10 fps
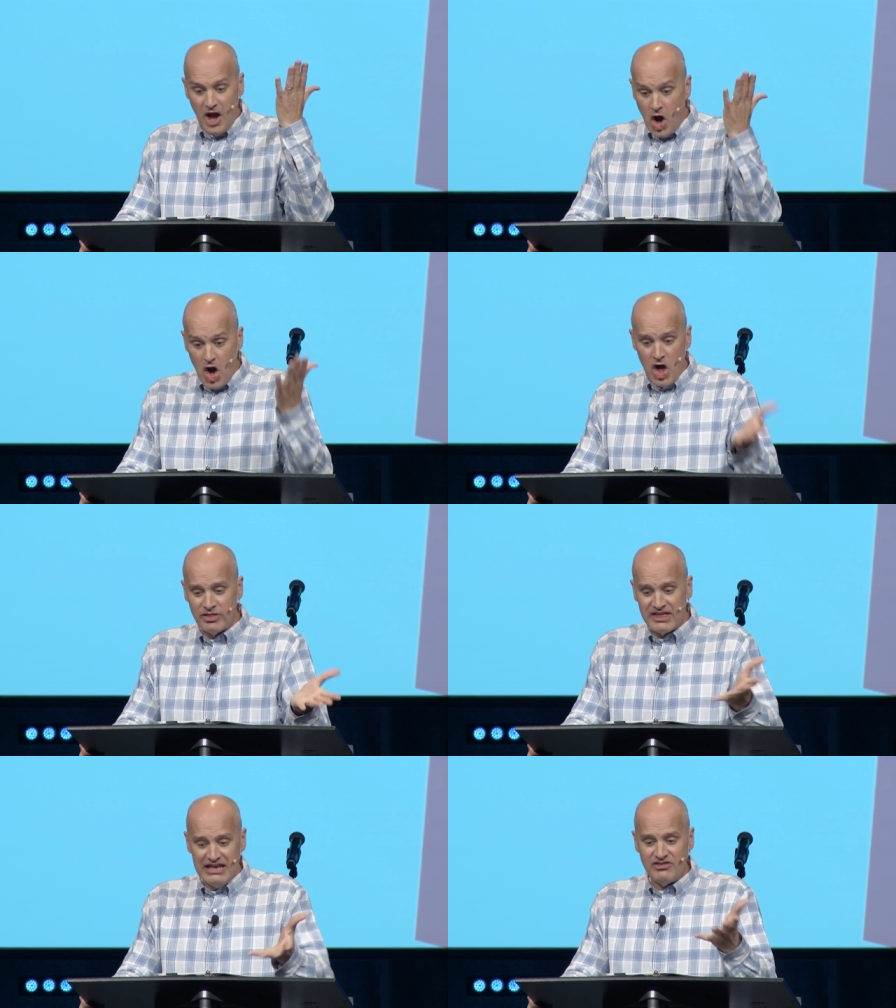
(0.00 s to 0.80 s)
all
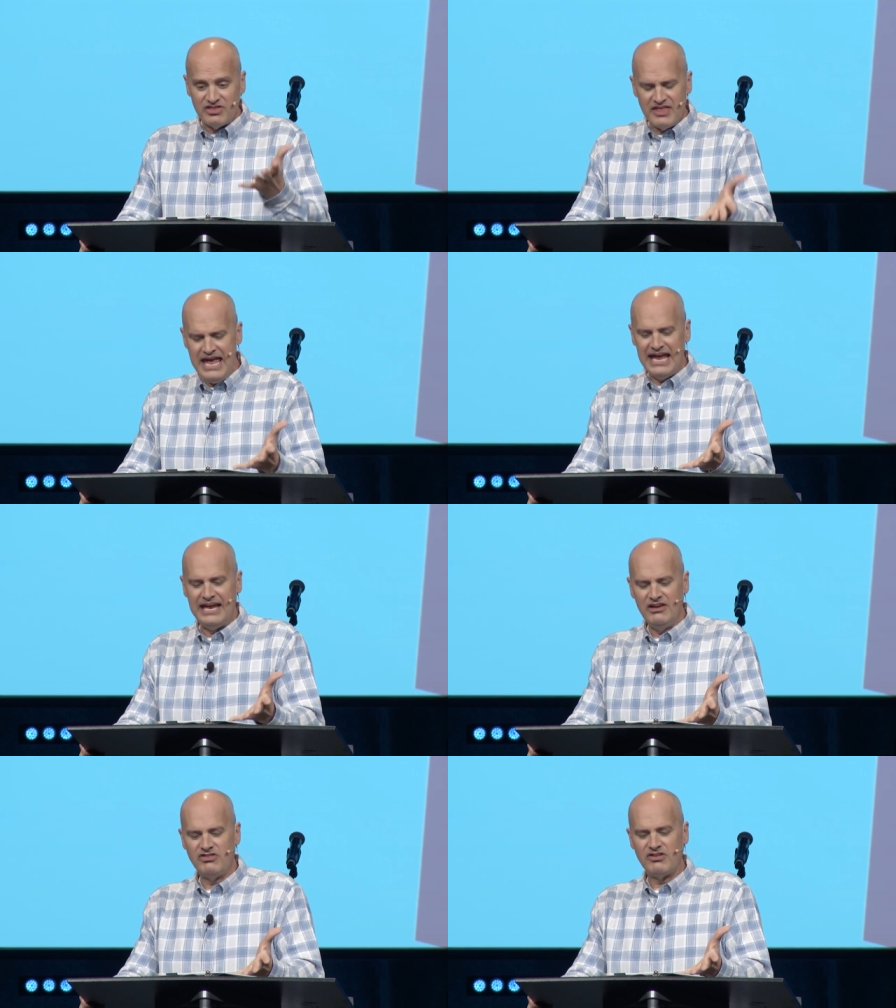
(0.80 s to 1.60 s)
these
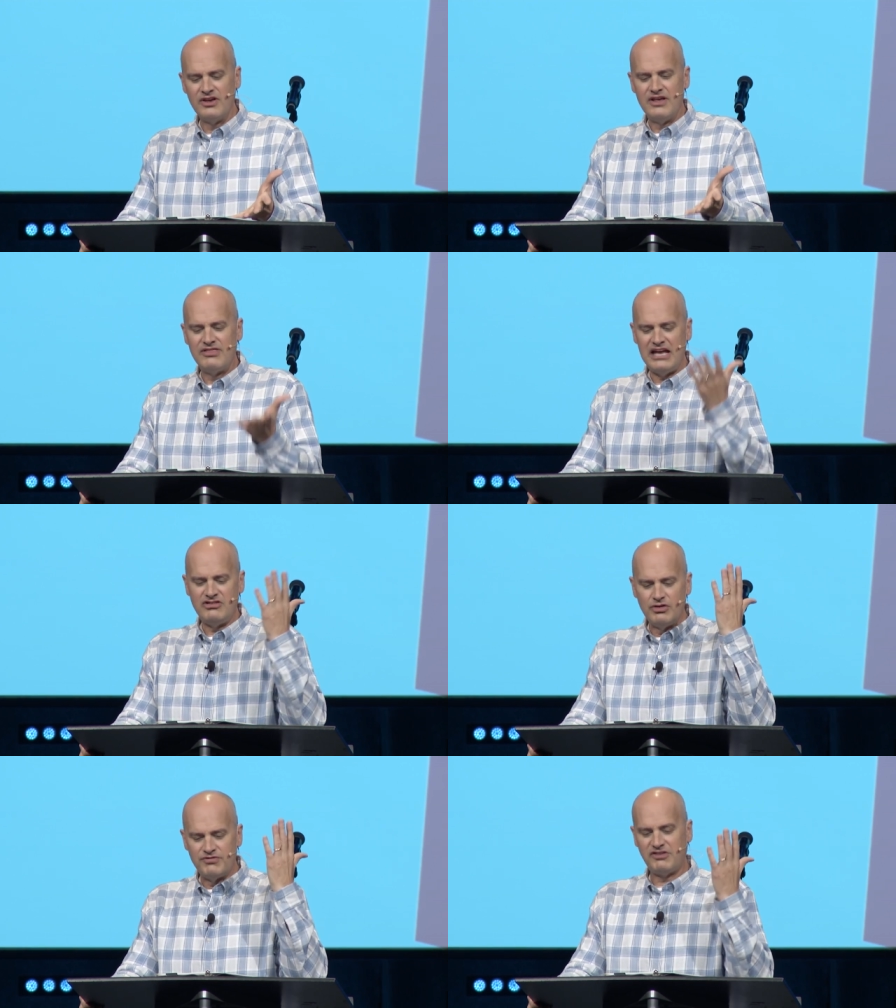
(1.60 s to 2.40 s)
things
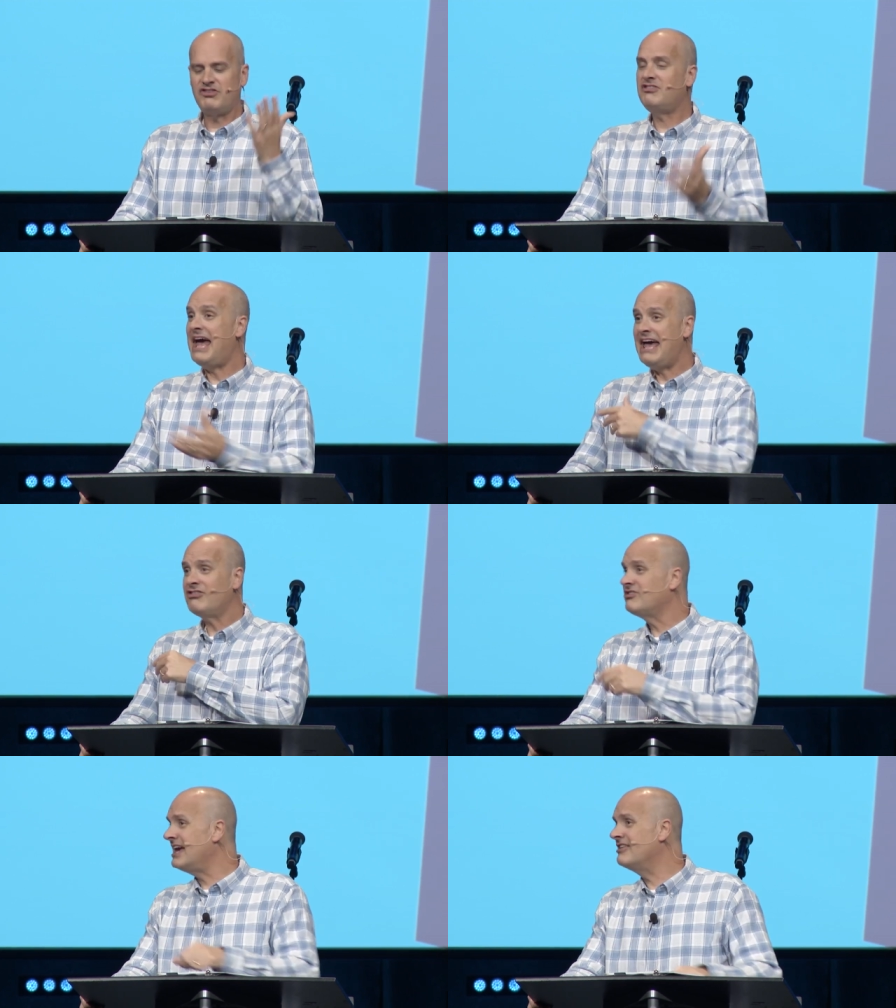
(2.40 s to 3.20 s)
that you've
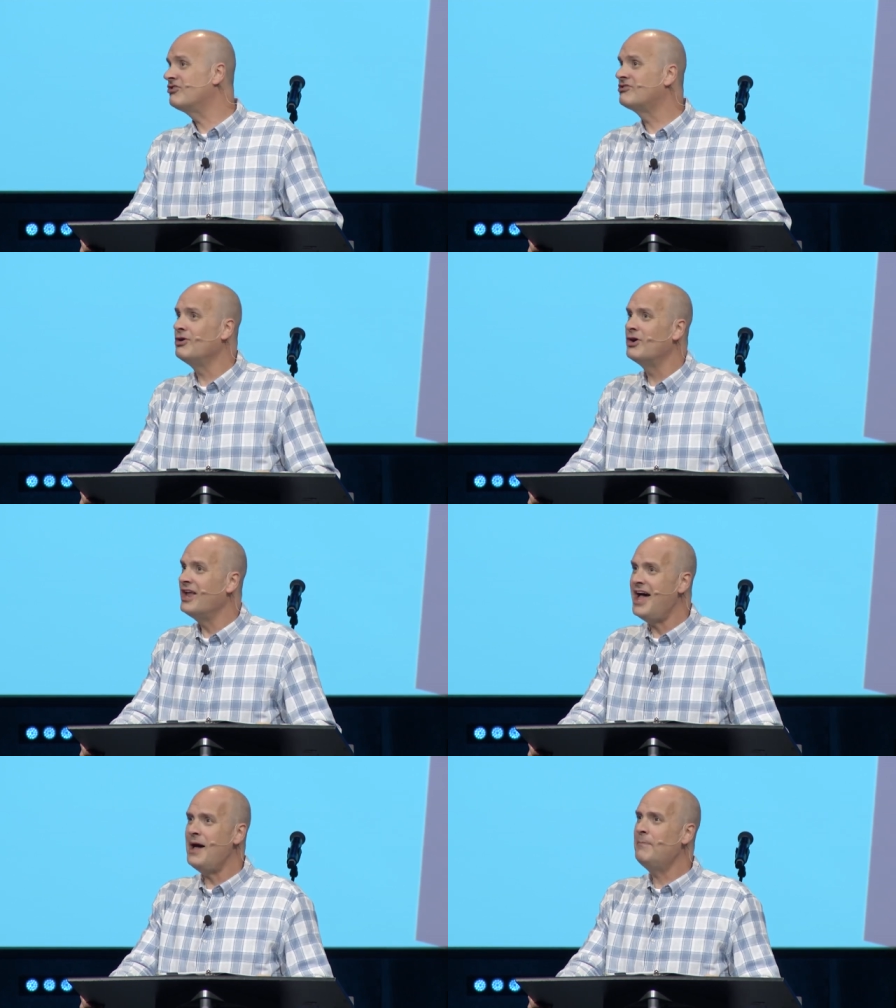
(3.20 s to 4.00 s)
stashed and stored
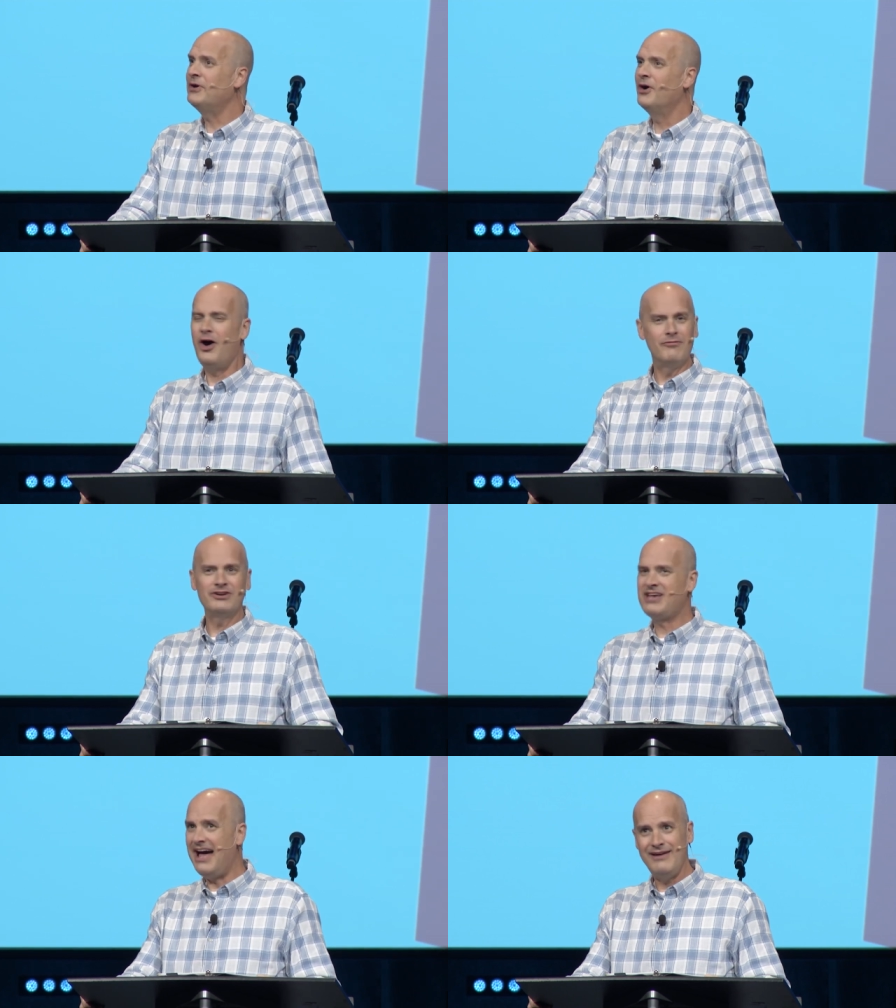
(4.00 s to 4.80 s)
up Over
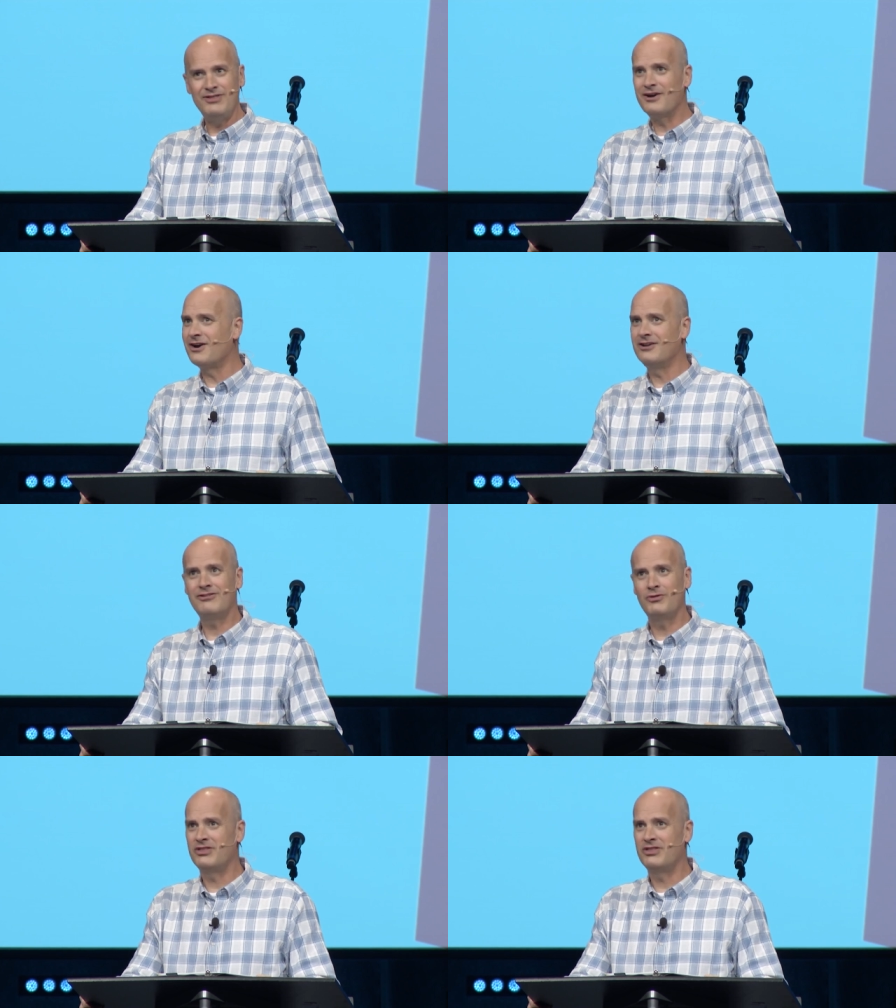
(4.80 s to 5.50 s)
time, they're gonna,